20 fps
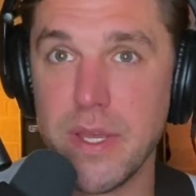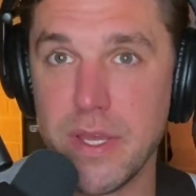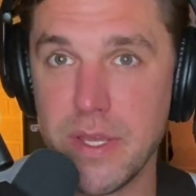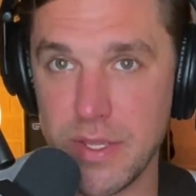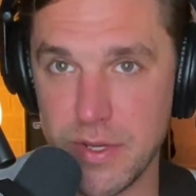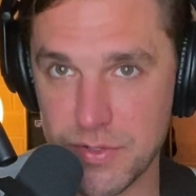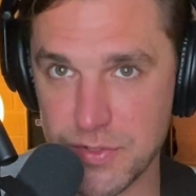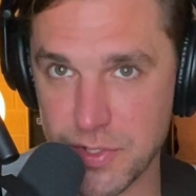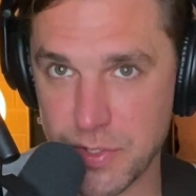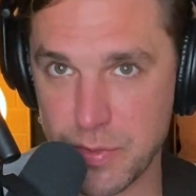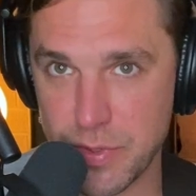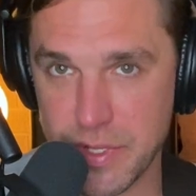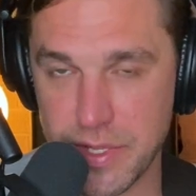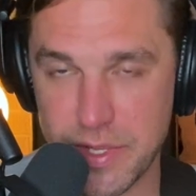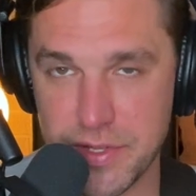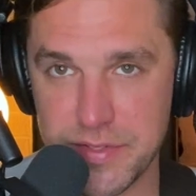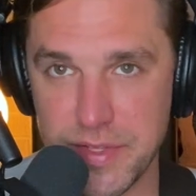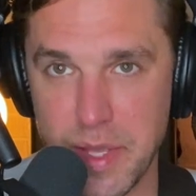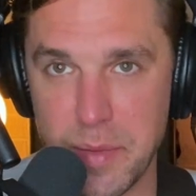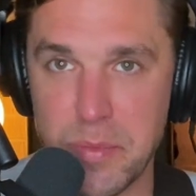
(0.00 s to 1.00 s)
Here's a quick
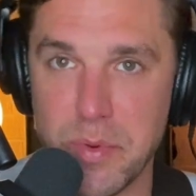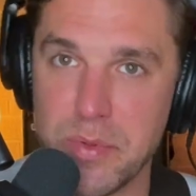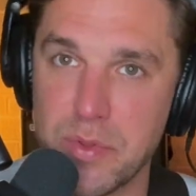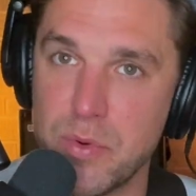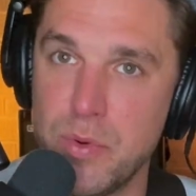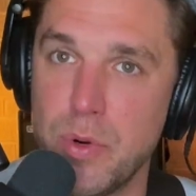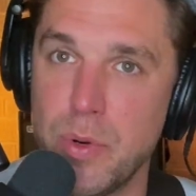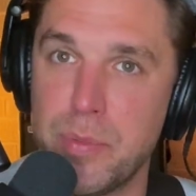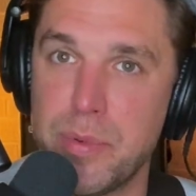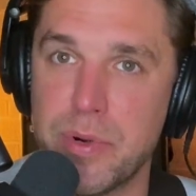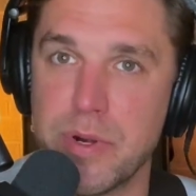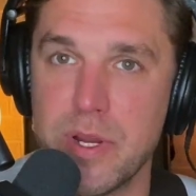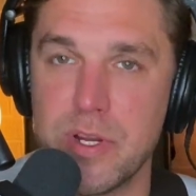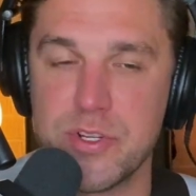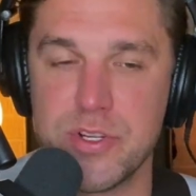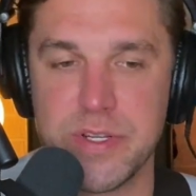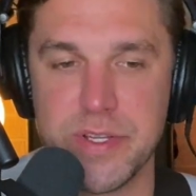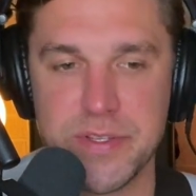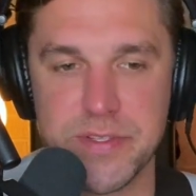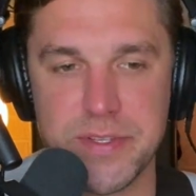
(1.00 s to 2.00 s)
example. The chord
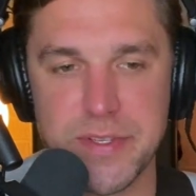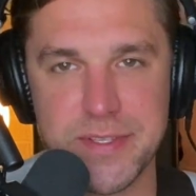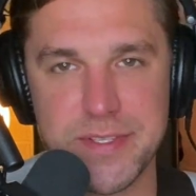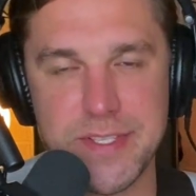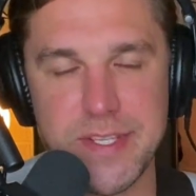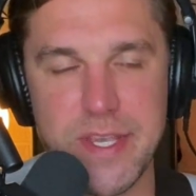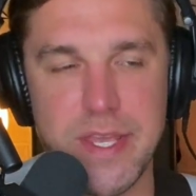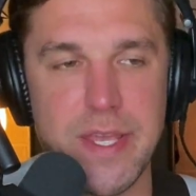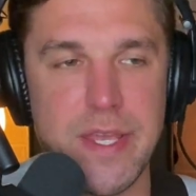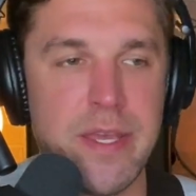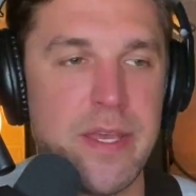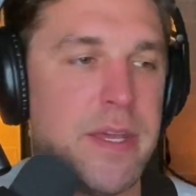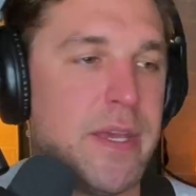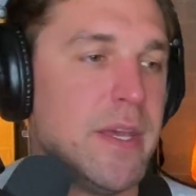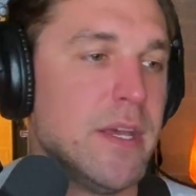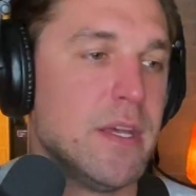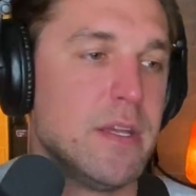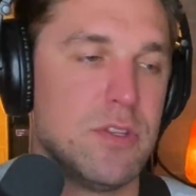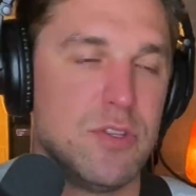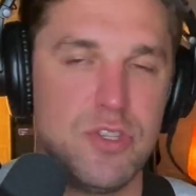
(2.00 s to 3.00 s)
progression is C,
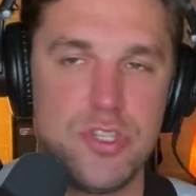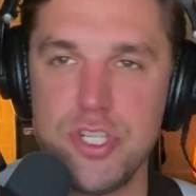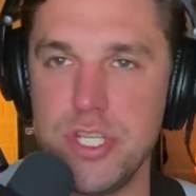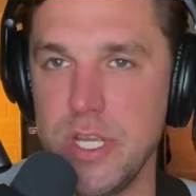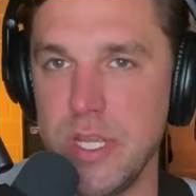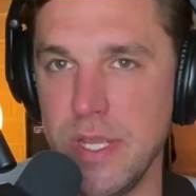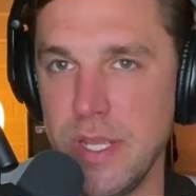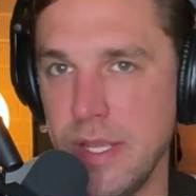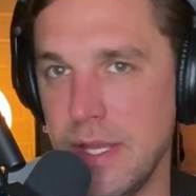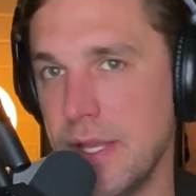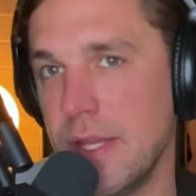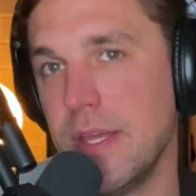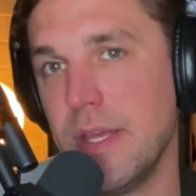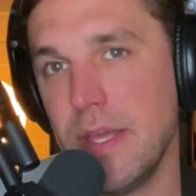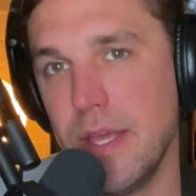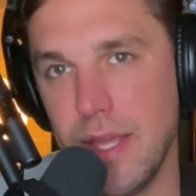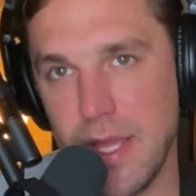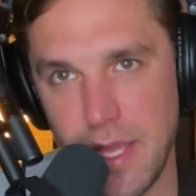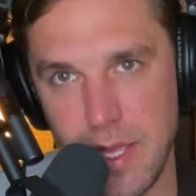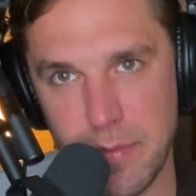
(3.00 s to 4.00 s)
G,
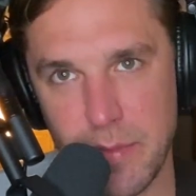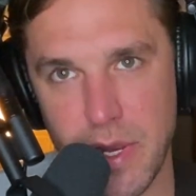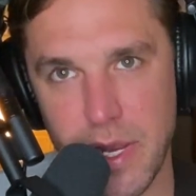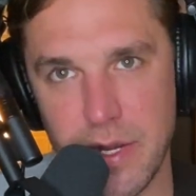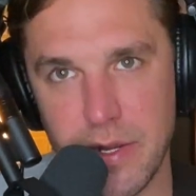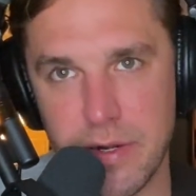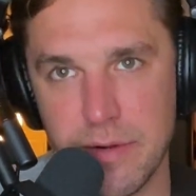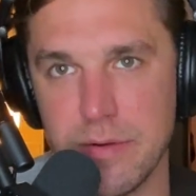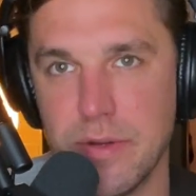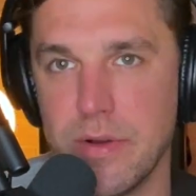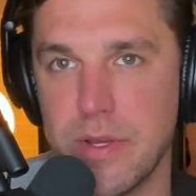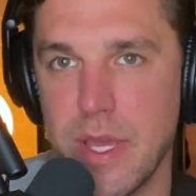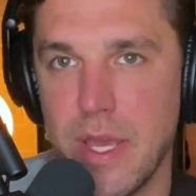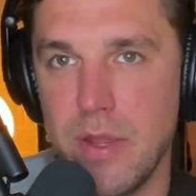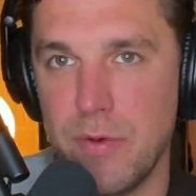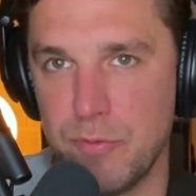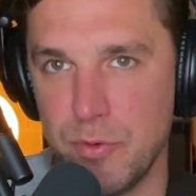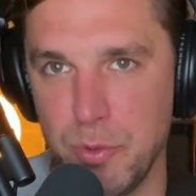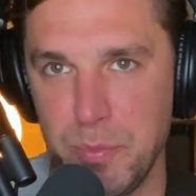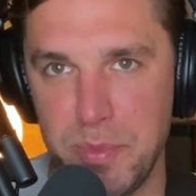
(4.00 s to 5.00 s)
A minor. Okay,
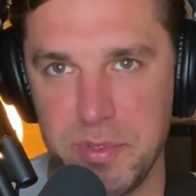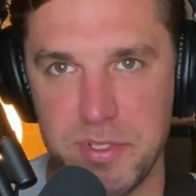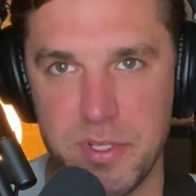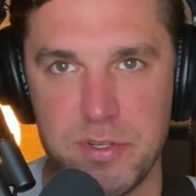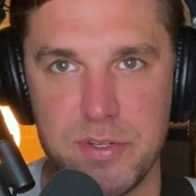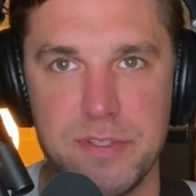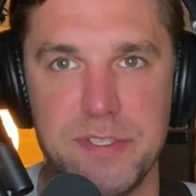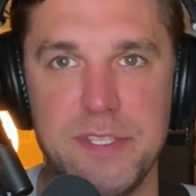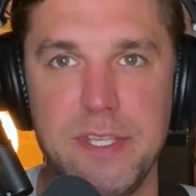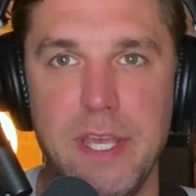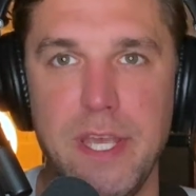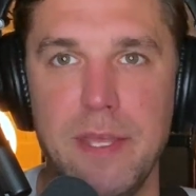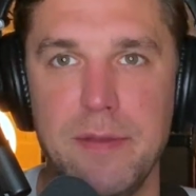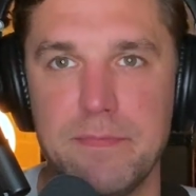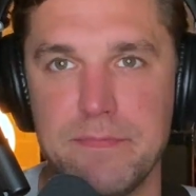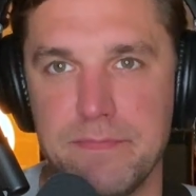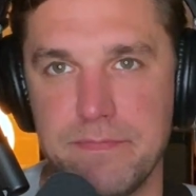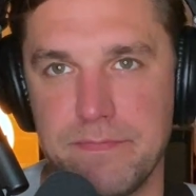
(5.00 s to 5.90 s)
root position C.